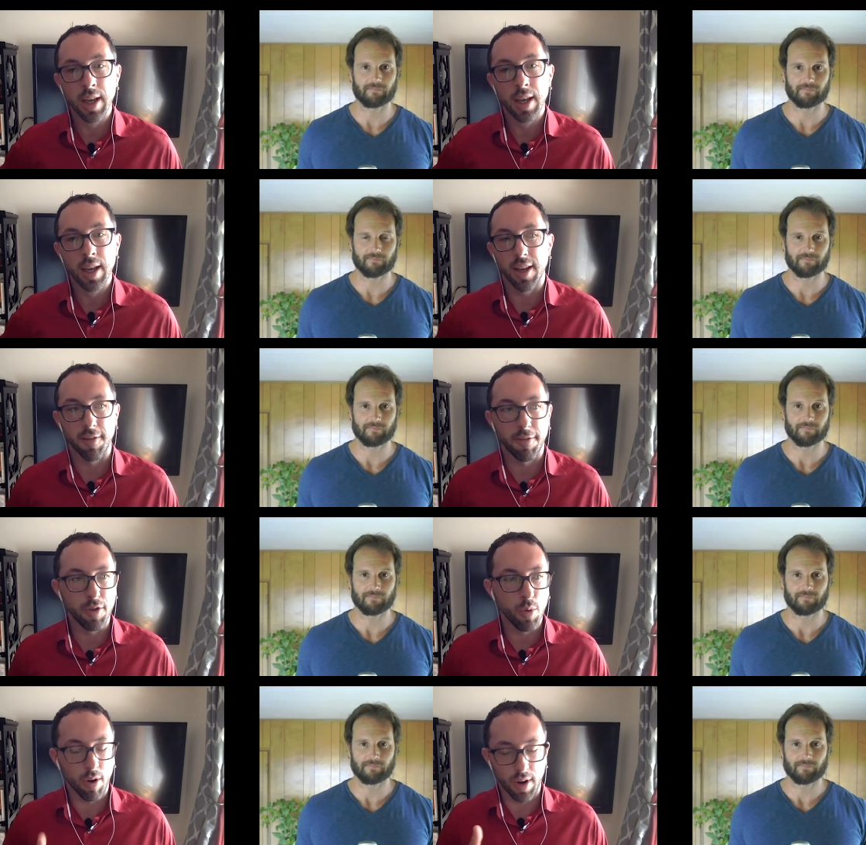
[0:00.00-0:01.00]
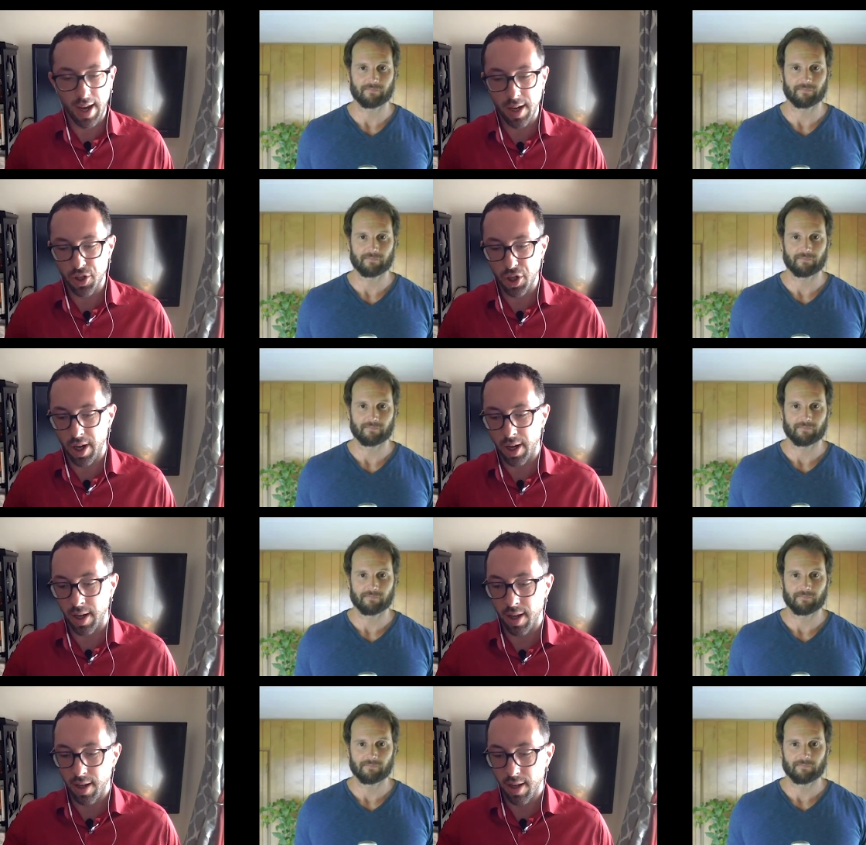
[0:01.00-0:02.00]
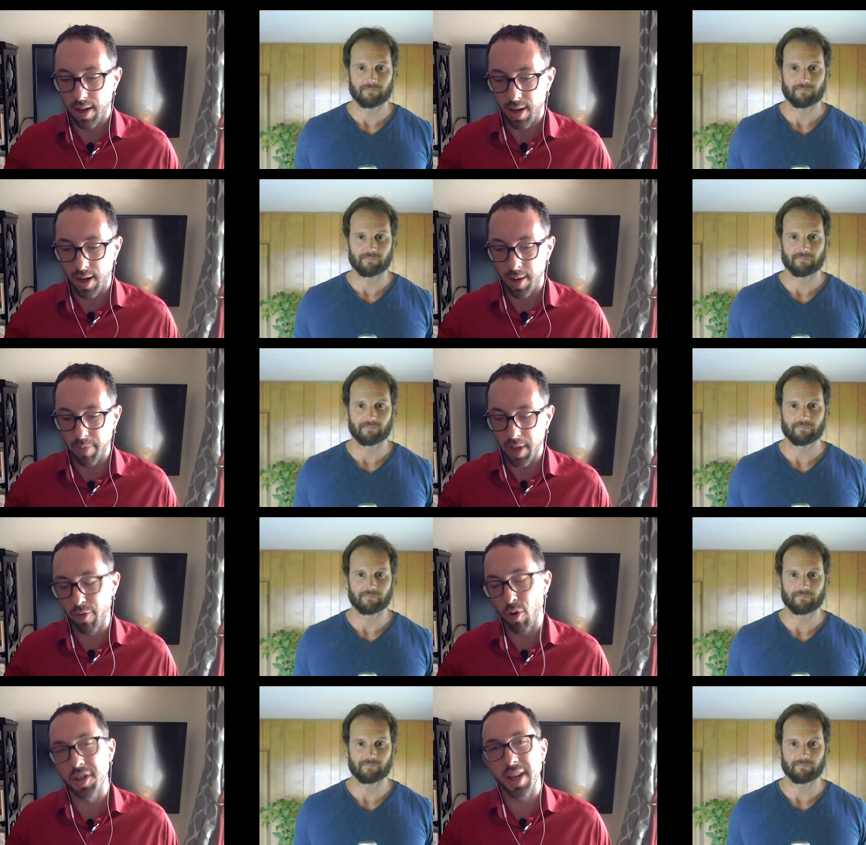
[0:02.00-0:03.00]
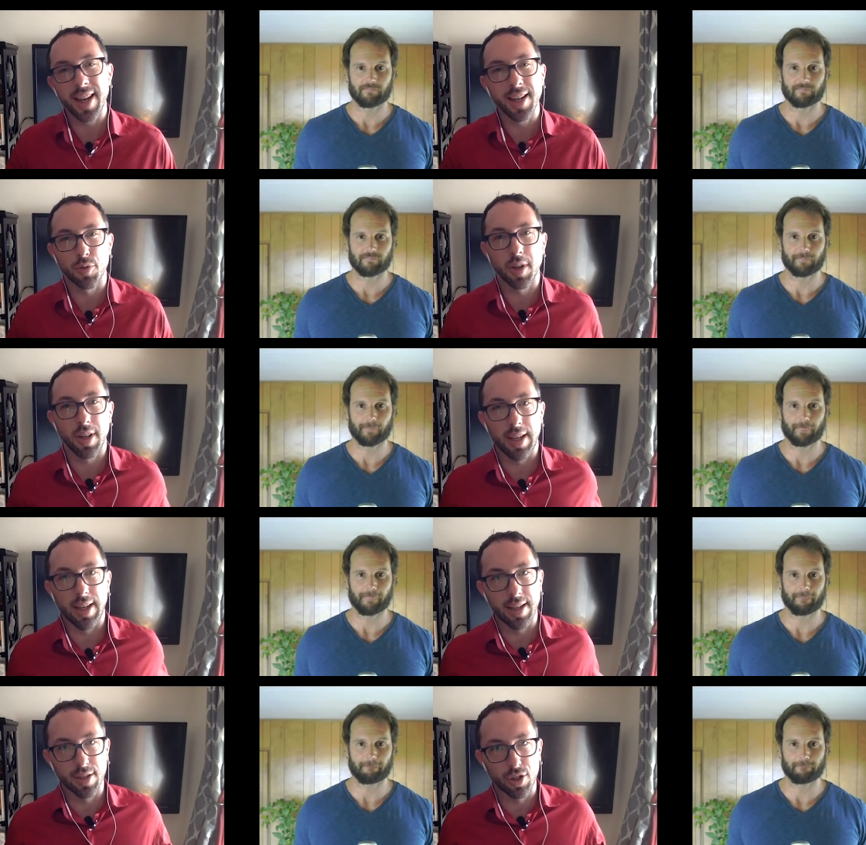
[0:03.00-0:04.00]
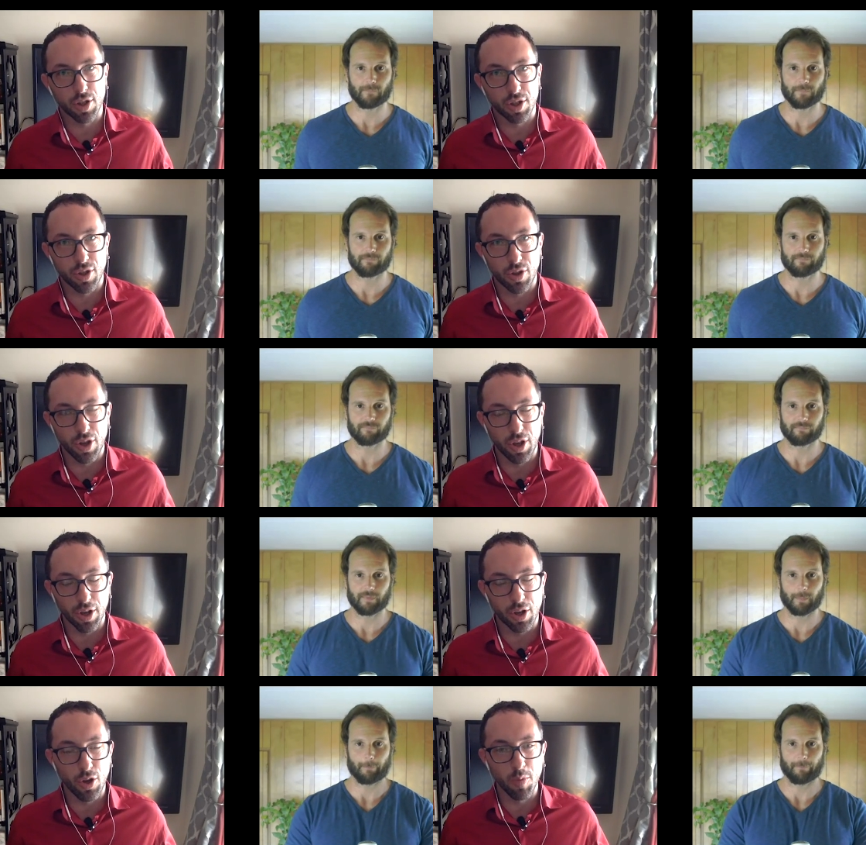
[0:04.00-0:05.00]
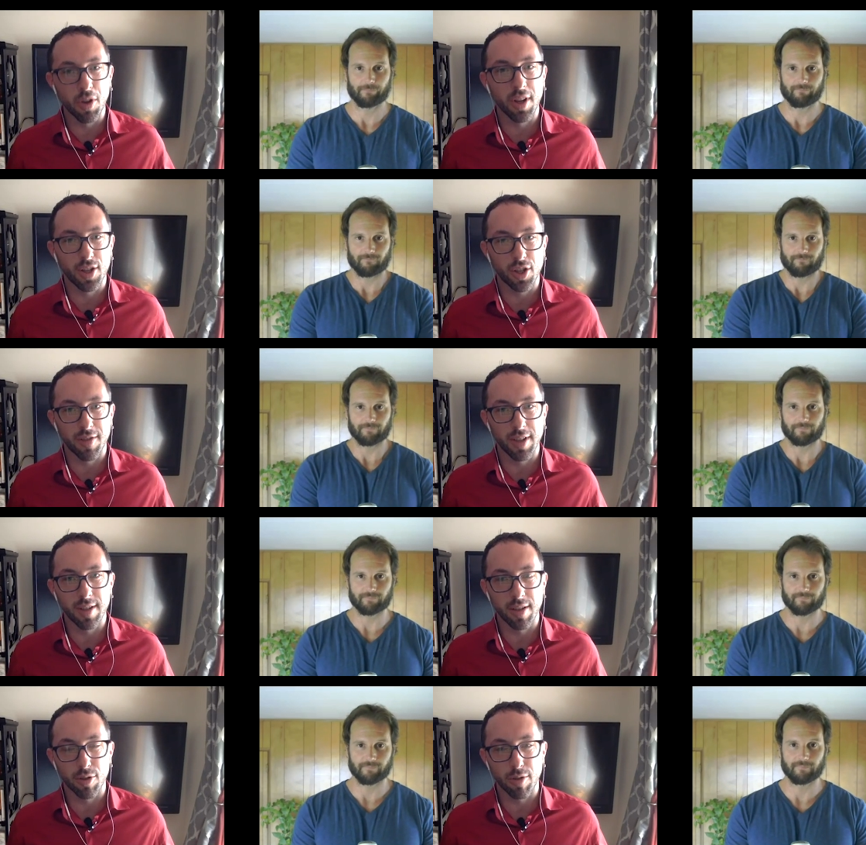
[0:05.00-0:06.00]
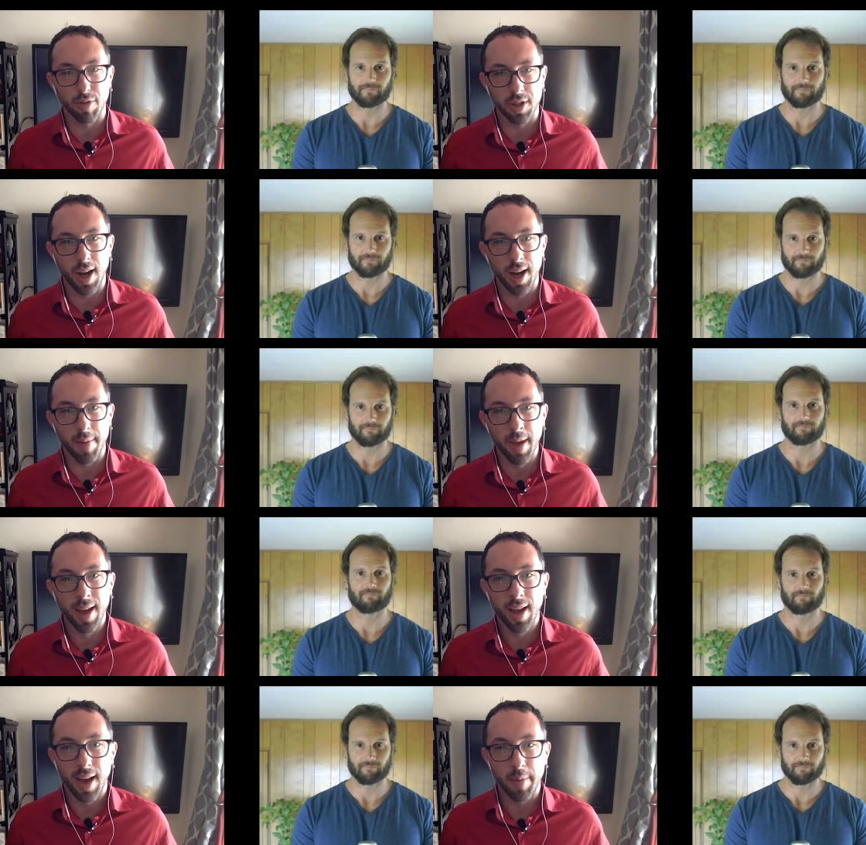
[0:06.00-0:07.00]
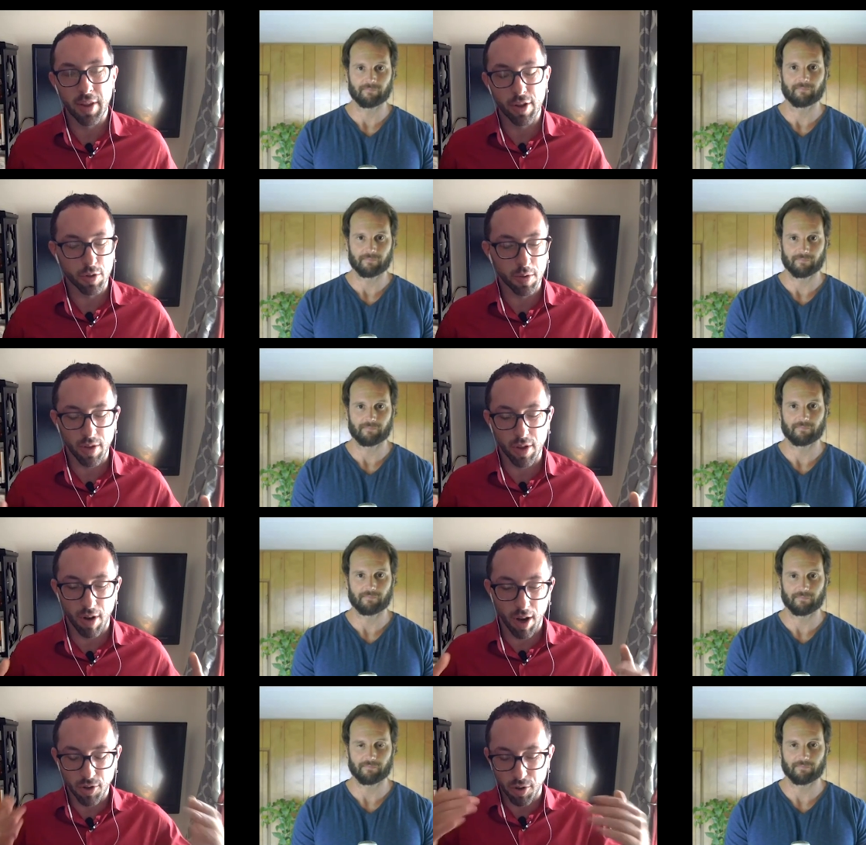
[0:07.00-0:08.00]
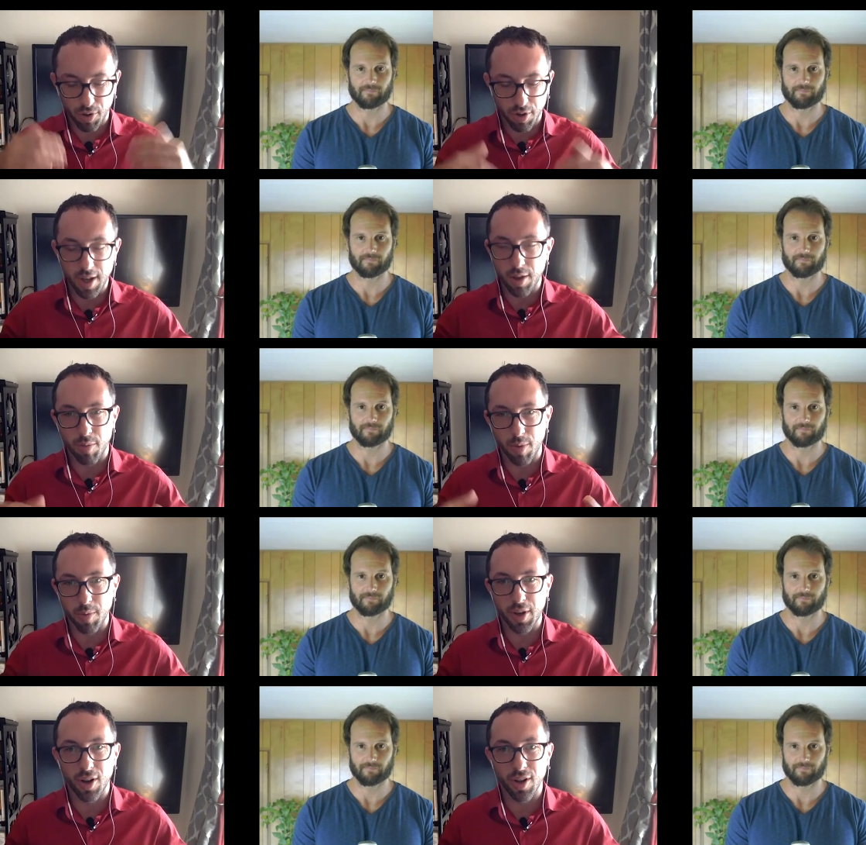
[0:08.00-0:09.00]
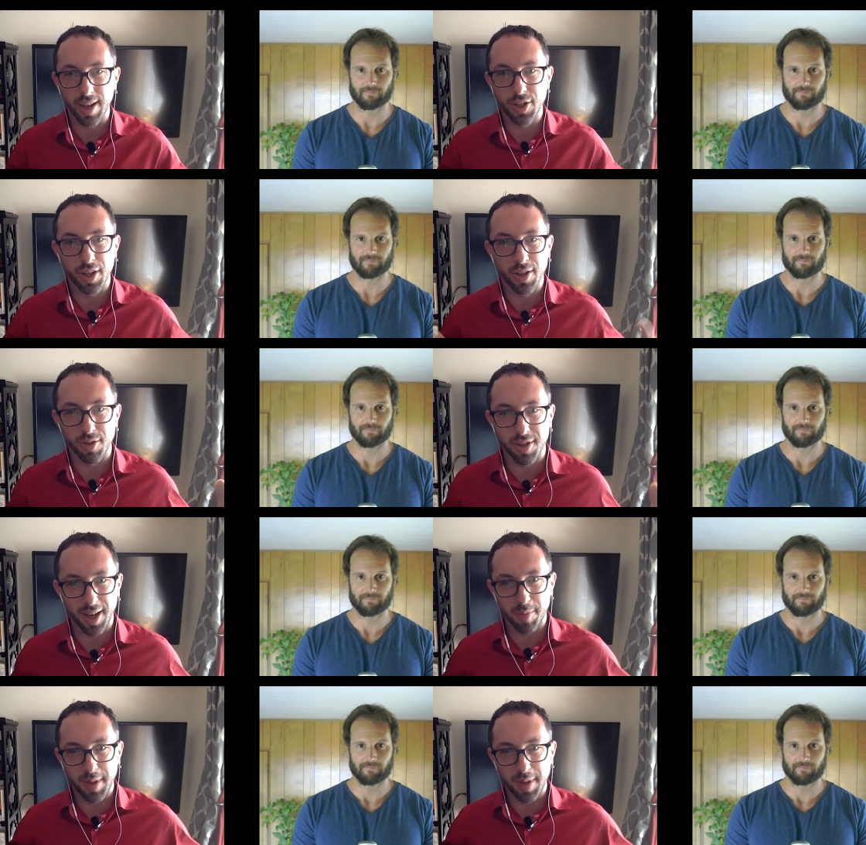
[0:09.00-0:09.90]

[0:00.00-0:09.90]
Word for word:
Speaker 1: if you are aging, um, and of course, age really is just the accumulation of insults over time. I mean, there's there underneath what we call aging. There's got to be a